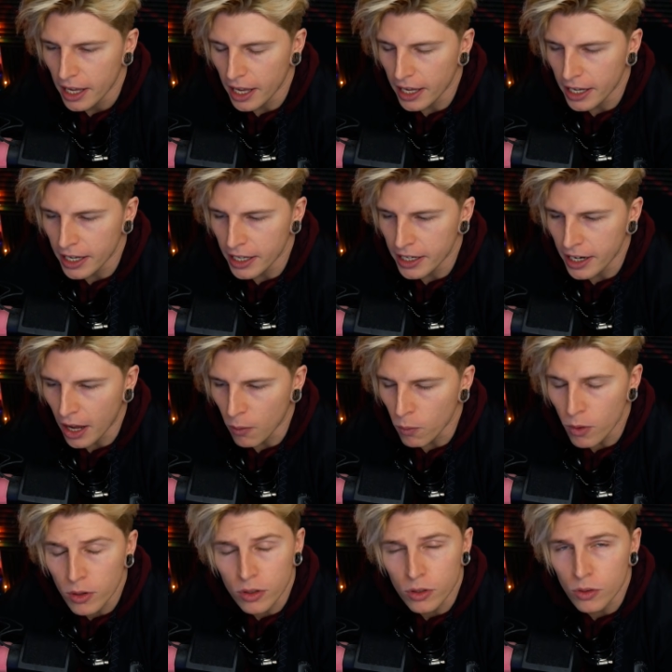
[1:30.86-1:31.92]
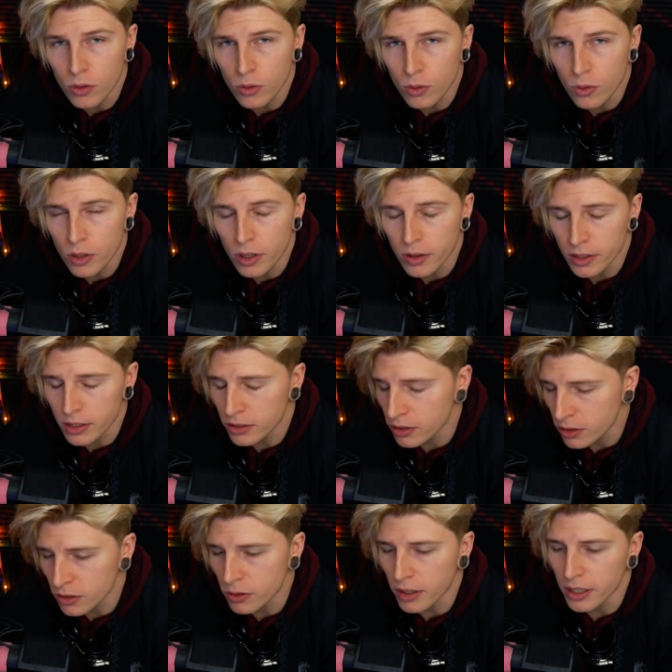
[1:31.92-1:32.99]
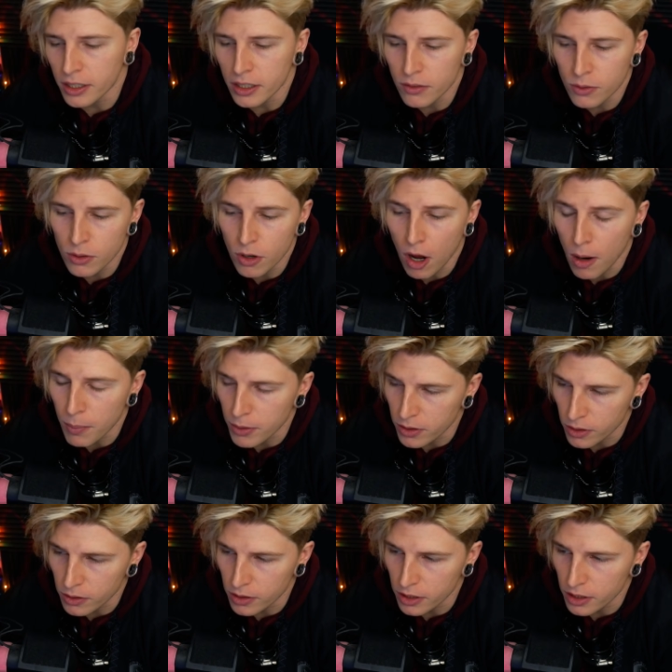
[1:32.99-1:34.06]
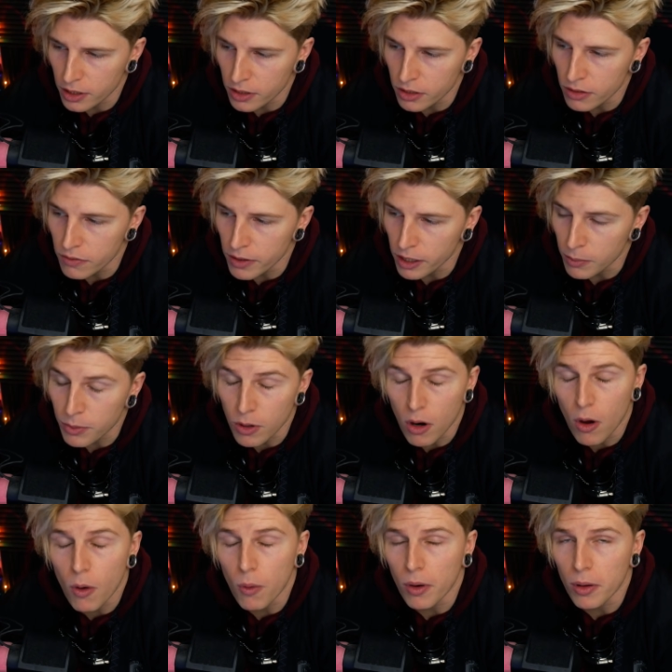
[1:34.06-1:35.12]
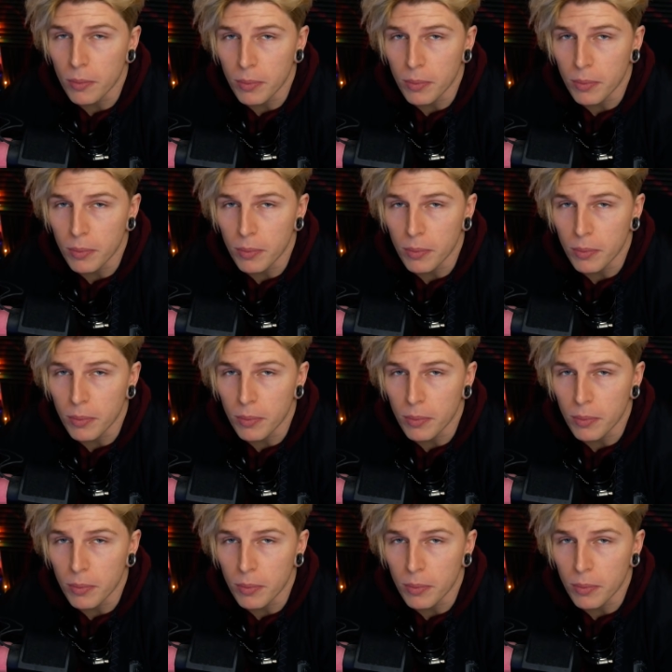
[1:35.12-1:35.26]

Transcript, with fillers: and I want you, this is so I can give you an opportunity to develop your own